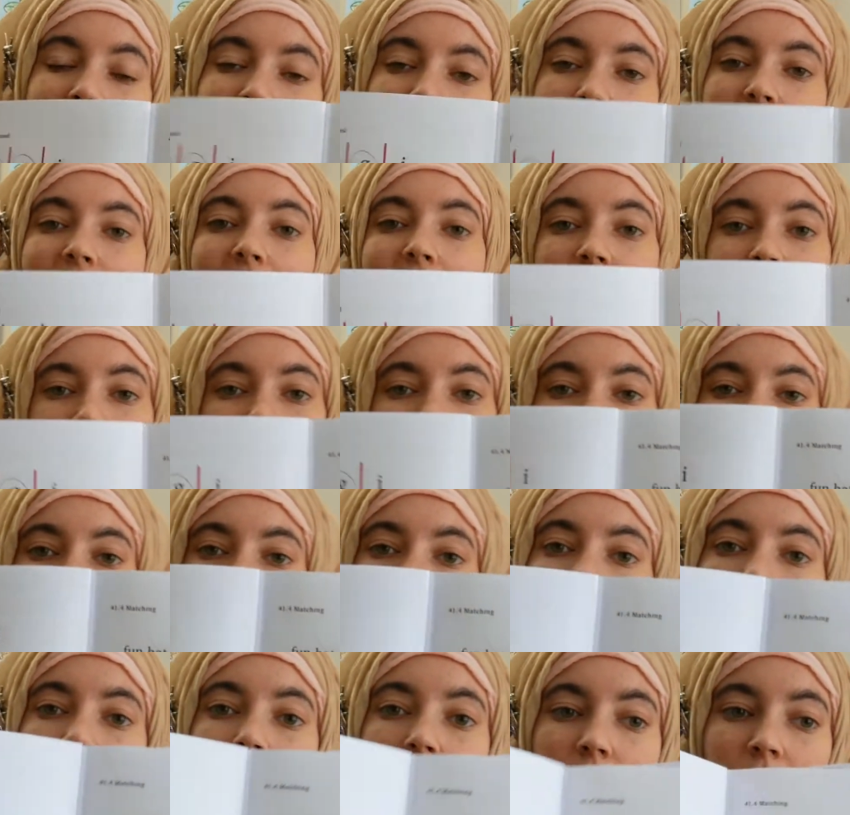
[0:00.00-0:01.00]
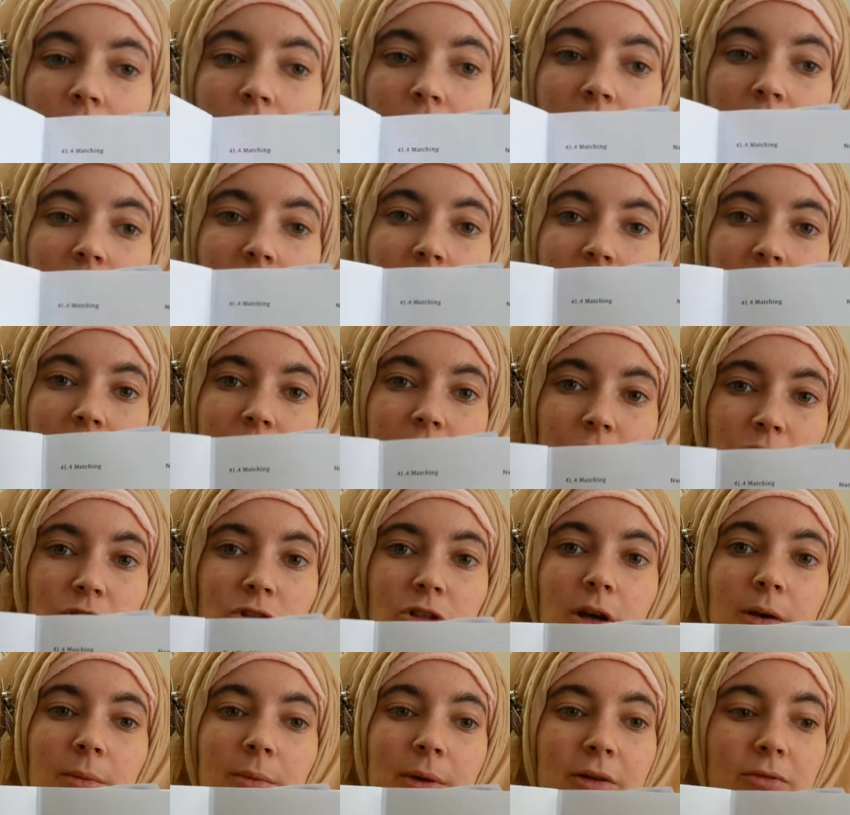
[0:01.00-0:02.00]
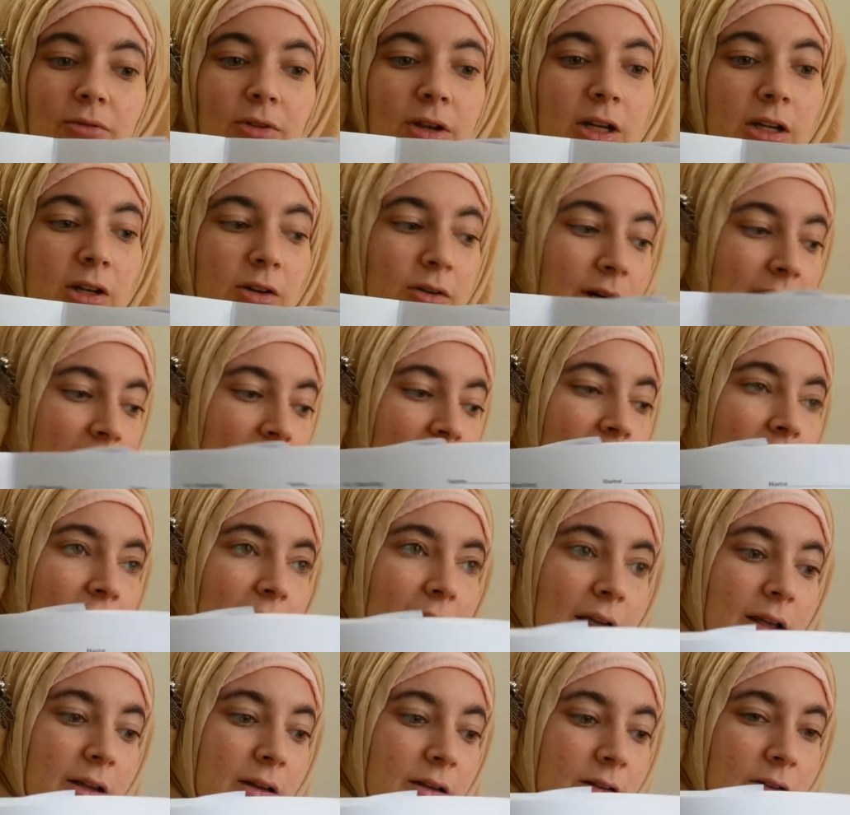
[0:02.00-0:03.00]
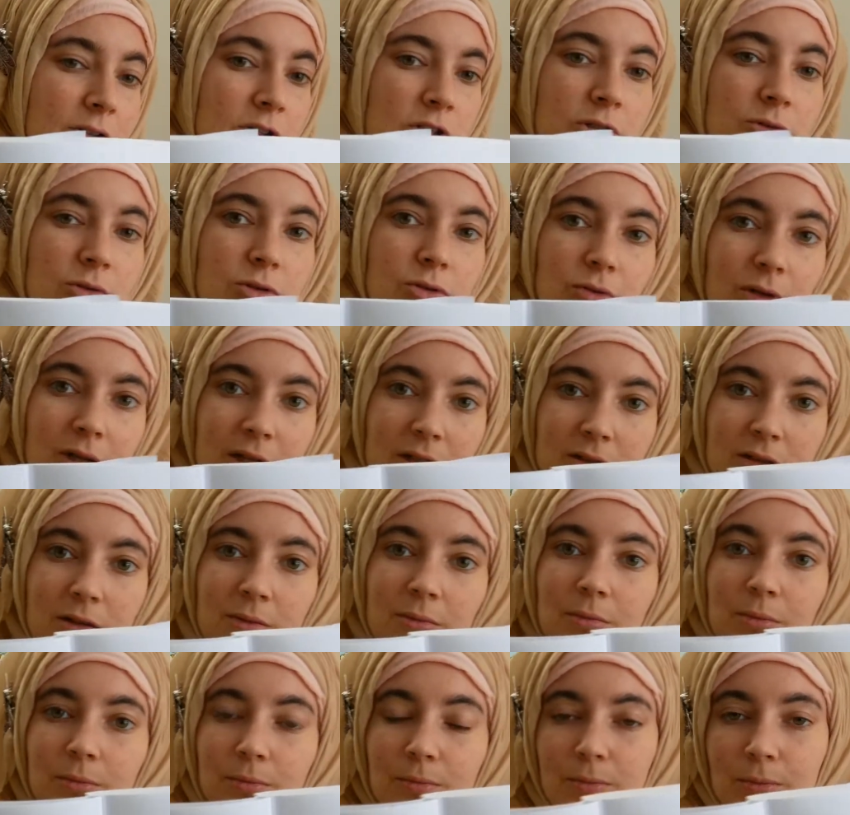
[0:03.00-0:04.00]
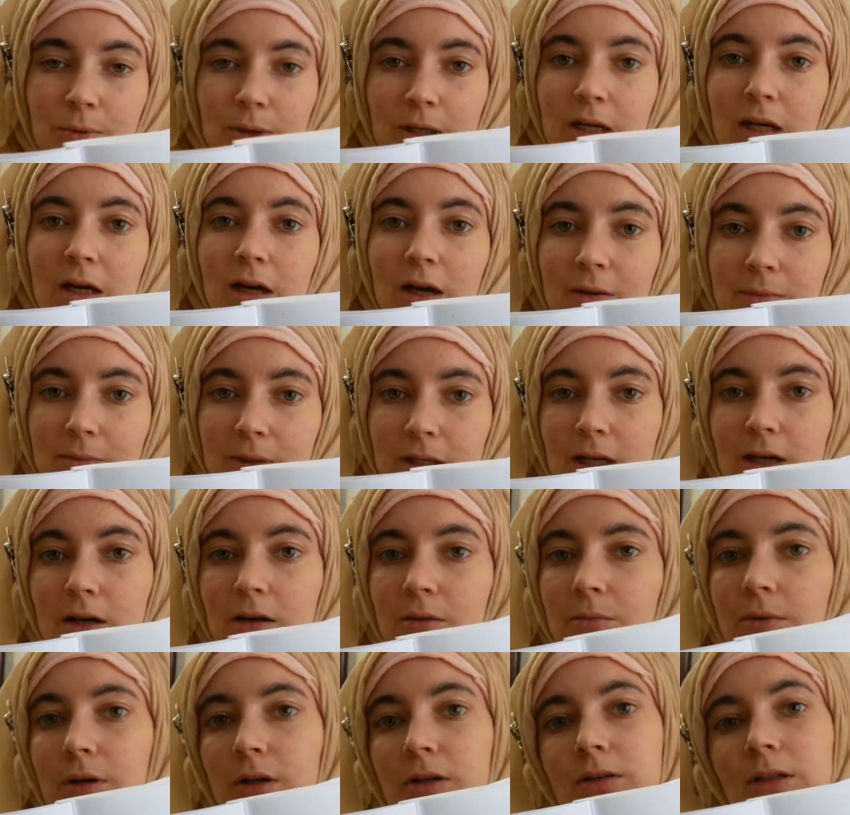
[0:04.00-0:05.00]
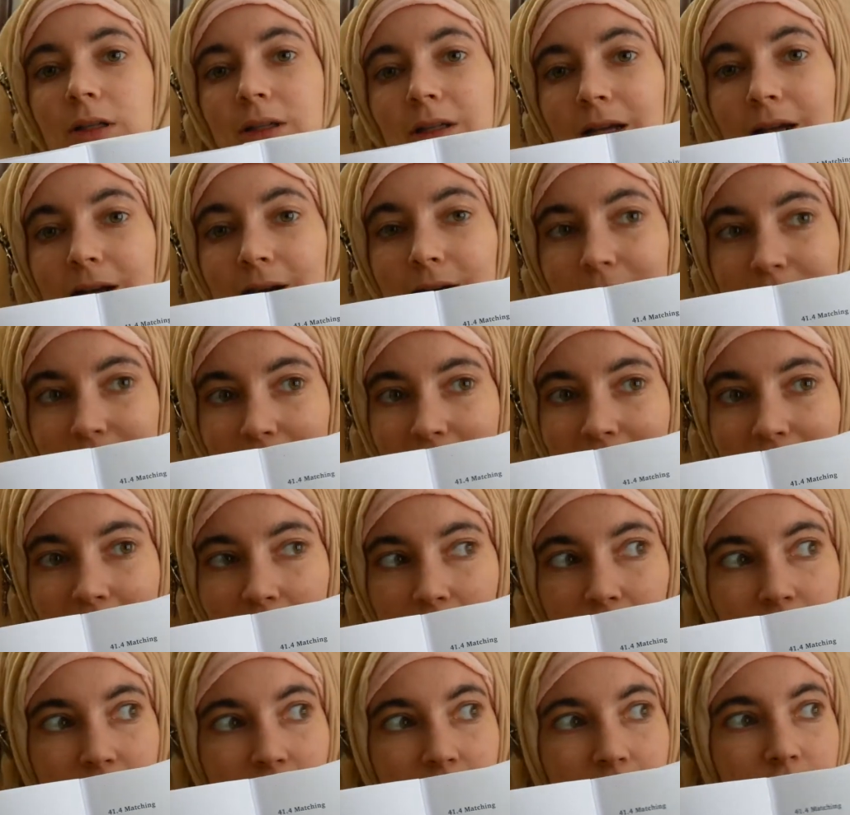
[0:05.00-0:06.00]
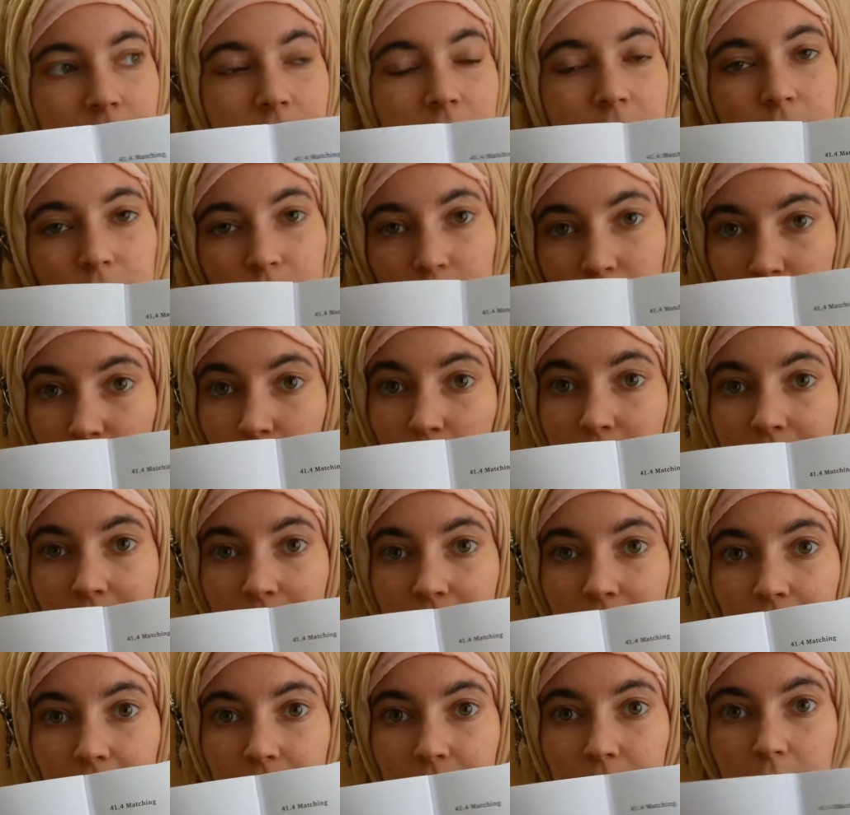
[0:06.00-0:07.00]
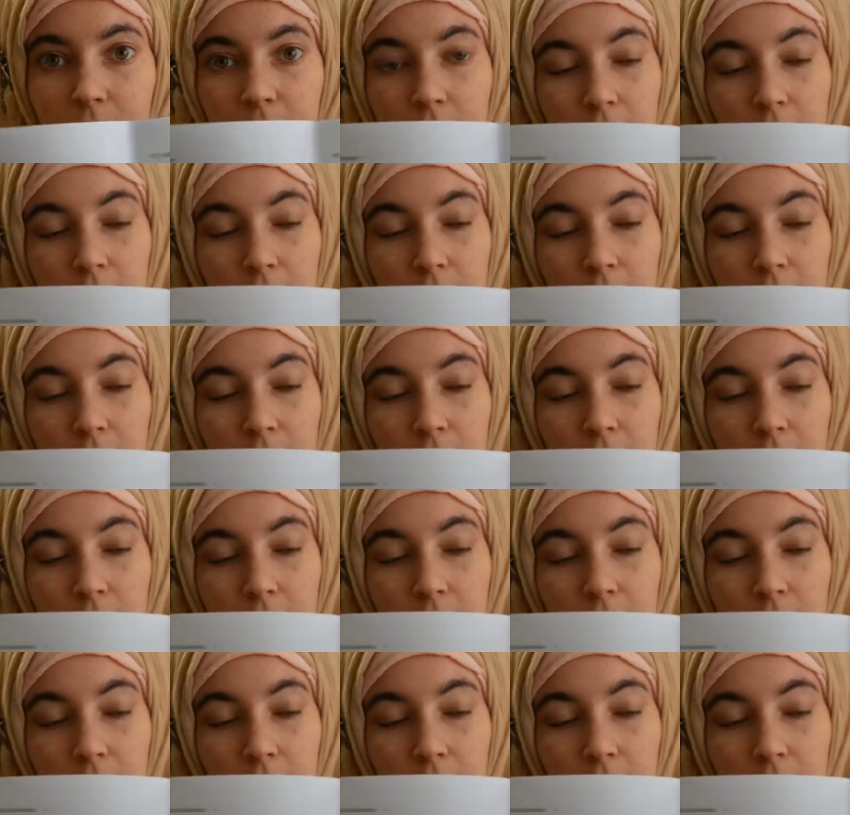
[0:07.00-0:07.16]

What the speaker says: and match. And if you saw my video in A, she was reading some pretty complicated books at the end of A for a 4-year-old.